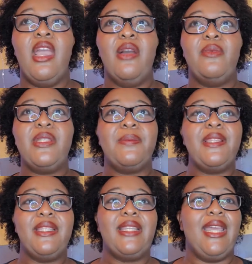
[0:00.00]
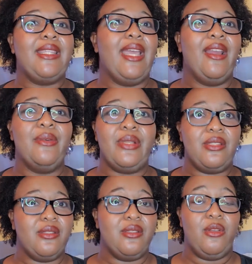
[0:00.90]
we spent the day there. It
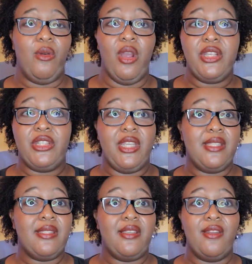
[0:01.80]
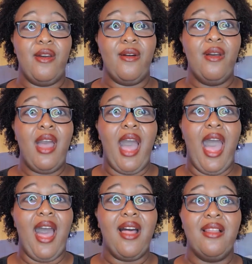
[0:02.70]
was gorgeous. You know,
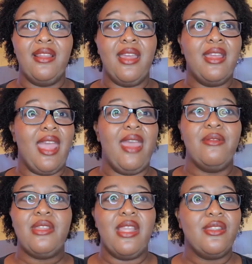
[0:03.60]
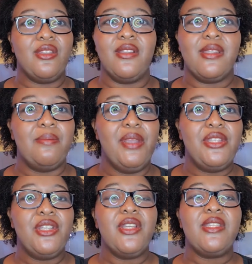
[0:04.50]
I'll insert some
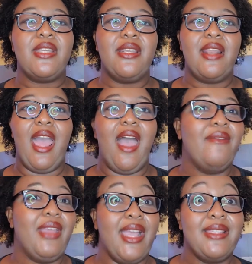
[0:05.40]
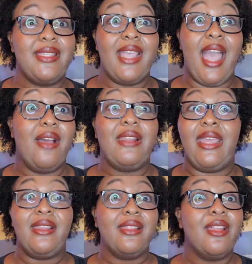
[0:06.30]
pictures and have you guys see how,
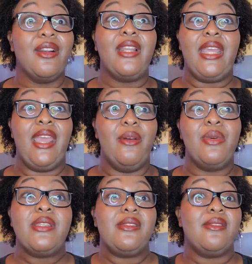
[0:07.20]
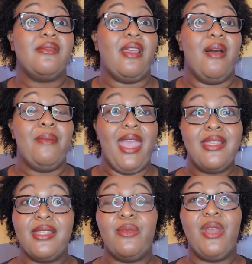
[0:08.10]
like, literally it was
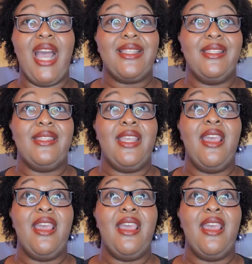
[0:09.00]
amazing. We got to see